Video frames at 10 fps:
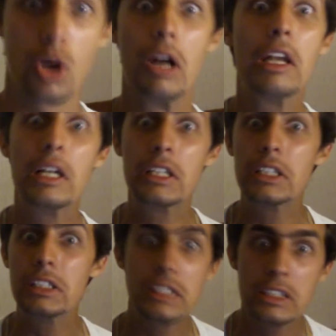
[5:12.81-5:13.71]
gonna
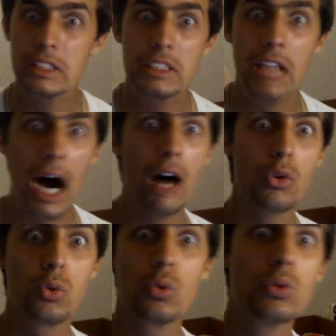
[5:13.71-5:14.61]
learn how
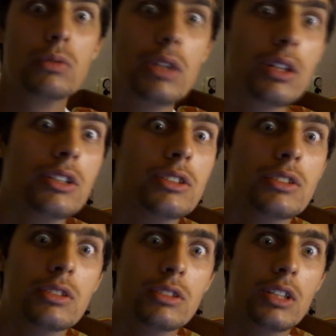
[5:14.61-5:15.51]
to
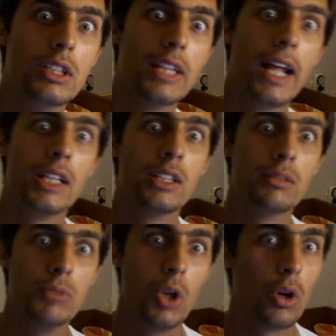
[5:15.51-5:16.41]
learn and
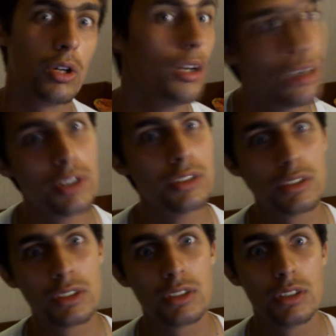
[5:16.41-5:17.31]
then gonna
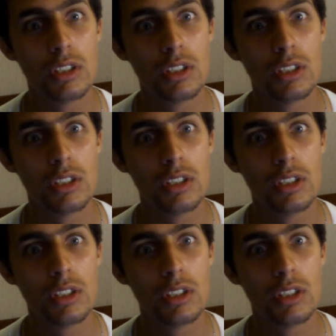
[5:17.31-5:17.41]
learn